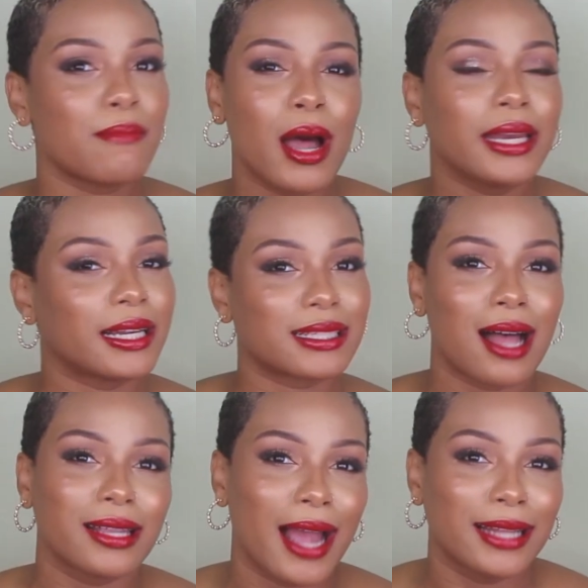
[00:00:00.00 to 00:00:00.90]
of money, because
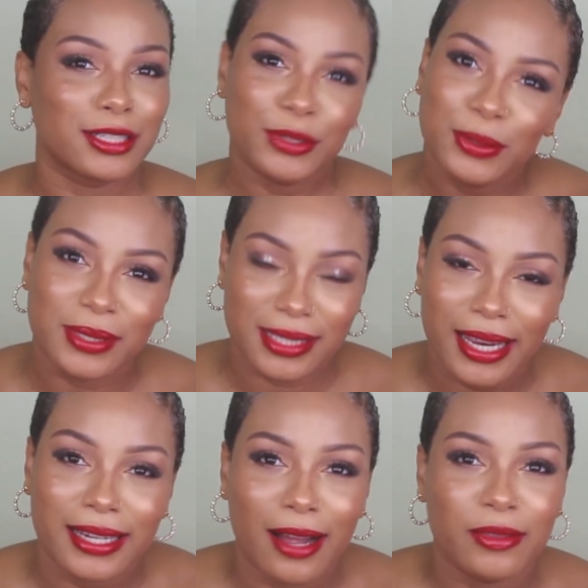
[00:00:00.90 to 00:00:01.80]
all you had to do was
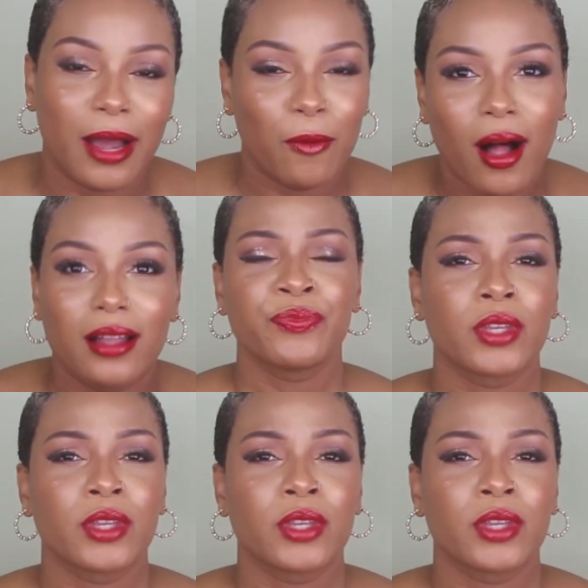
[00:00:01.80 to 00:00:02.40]
take down that wall.